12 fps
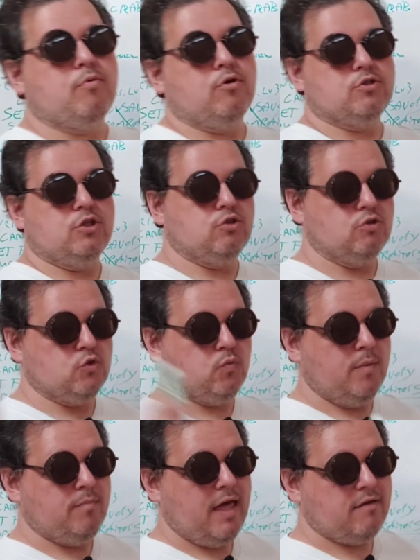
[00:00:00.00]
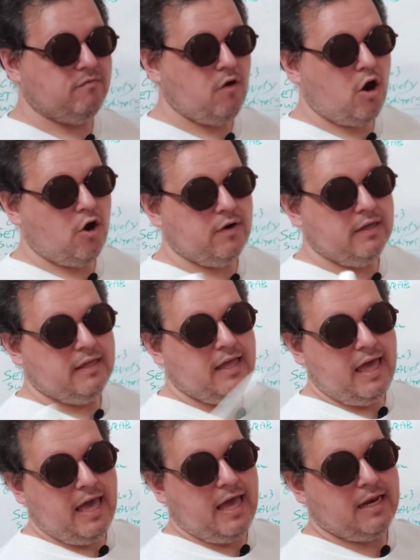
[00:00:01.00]
person could swim that far
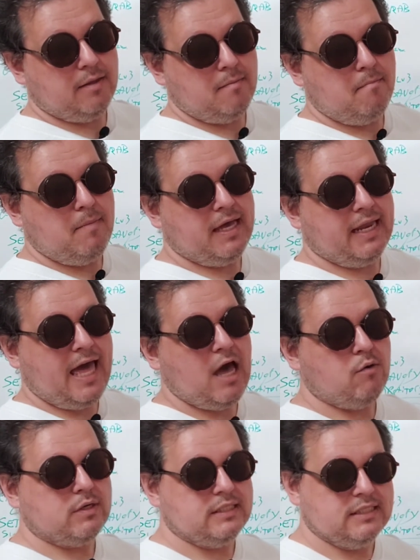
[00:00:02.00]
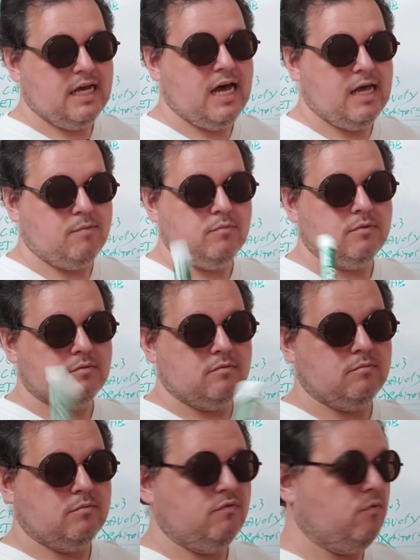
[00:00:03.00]
and make it out in time
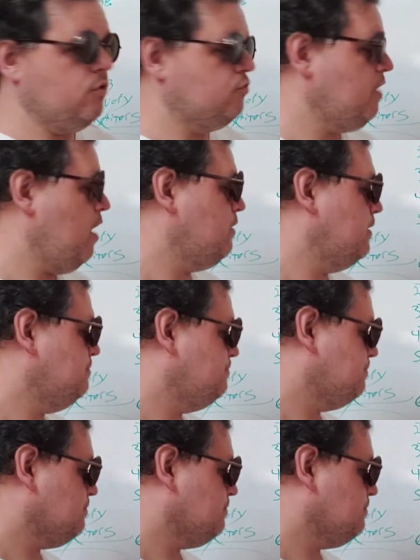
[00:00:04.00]
before drowning.